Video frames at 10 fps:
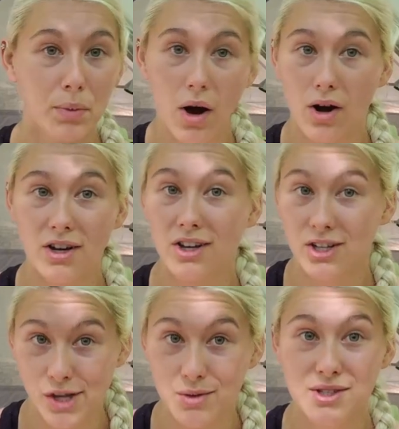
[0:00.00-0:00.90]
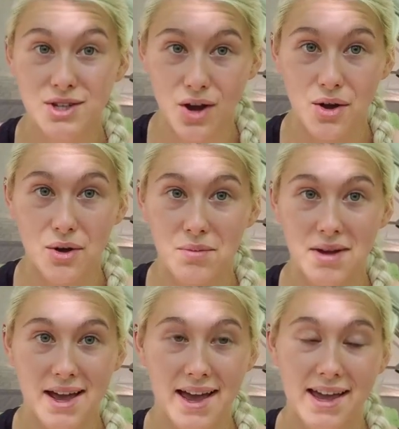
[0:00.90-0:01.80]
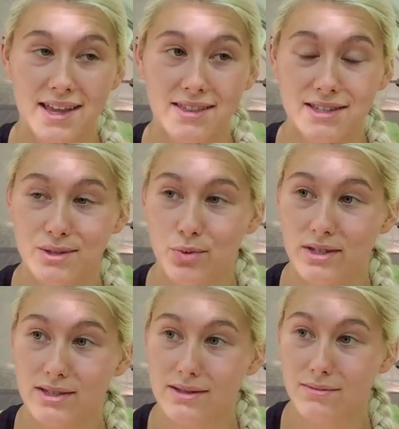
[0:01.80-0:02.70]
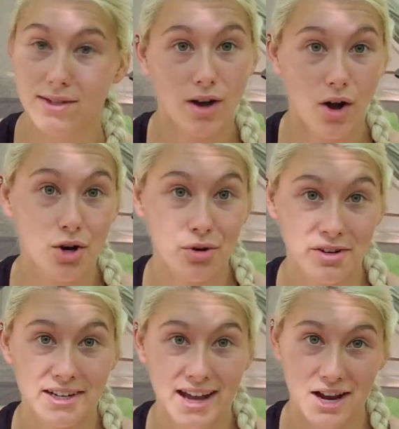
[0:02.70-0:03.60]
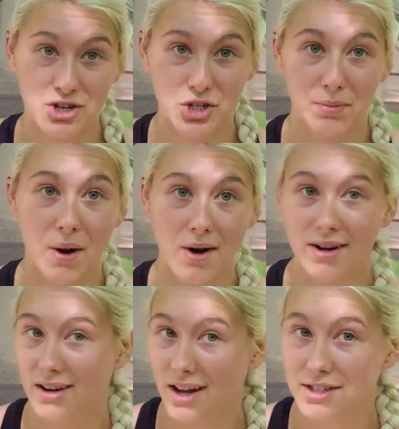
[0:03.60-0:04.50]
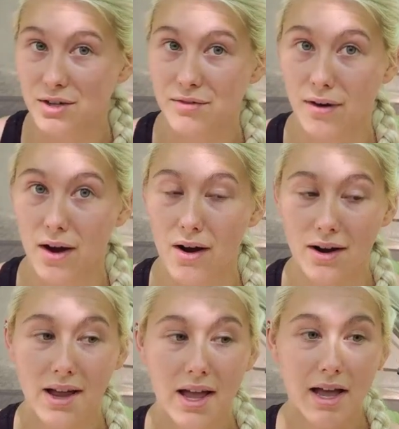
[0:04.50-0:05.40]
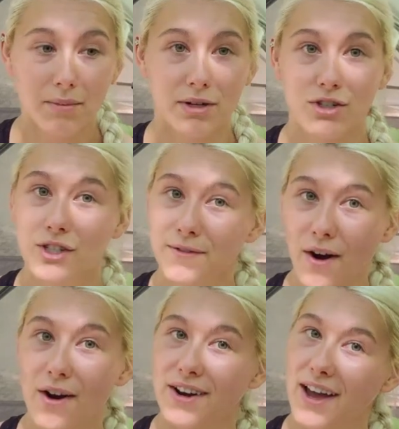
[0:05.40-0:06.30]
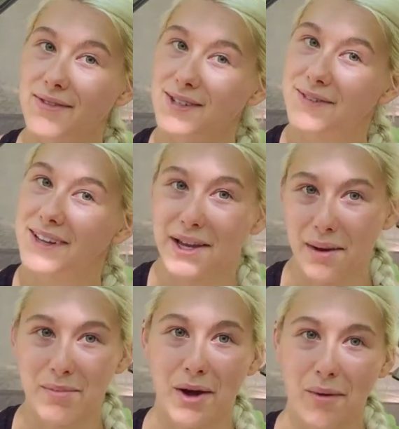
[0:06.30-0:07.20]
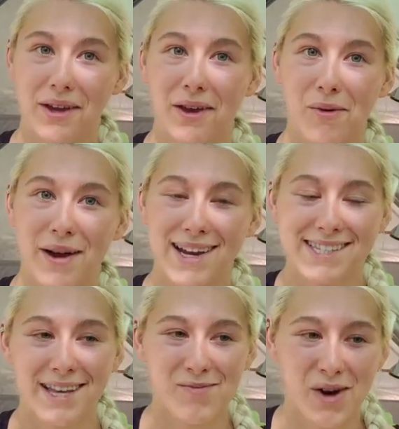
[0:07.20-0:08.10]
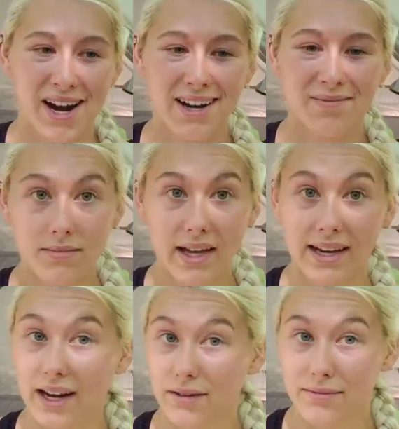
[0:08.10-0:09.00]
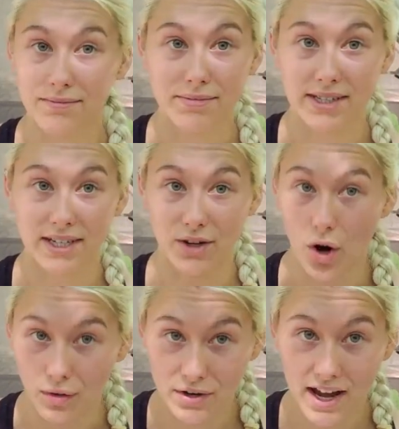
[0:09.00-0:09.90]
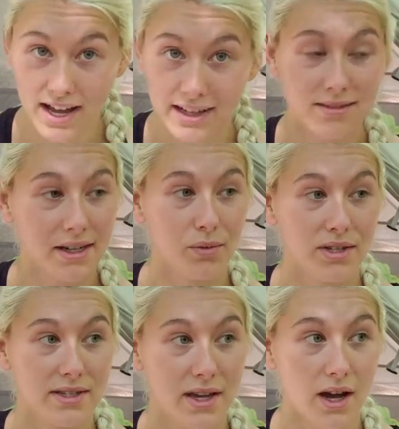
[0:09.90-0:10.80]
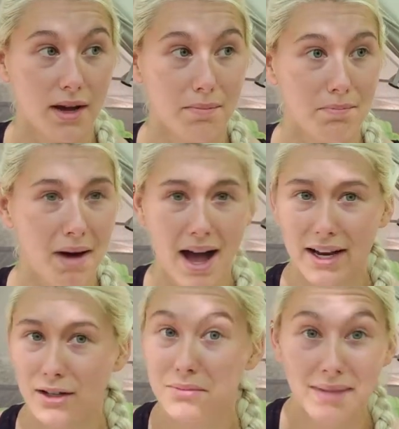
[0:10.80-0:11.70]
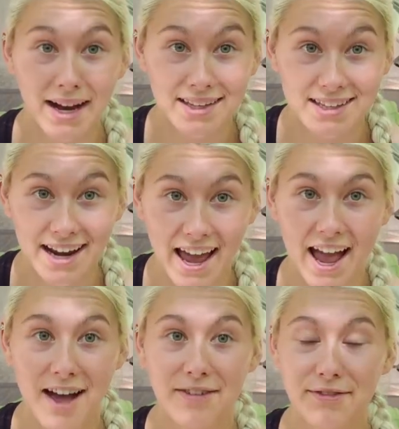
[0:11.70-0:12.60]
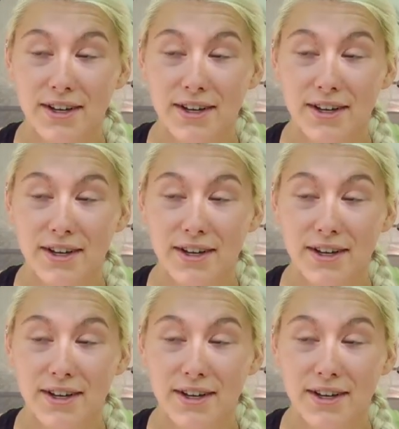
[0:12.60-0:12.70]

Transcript: park close to home, and this was Congaree National Park, not too far, but just far enough to feel like I'm going away somewhere. And I did an overnight. It was a mile and a half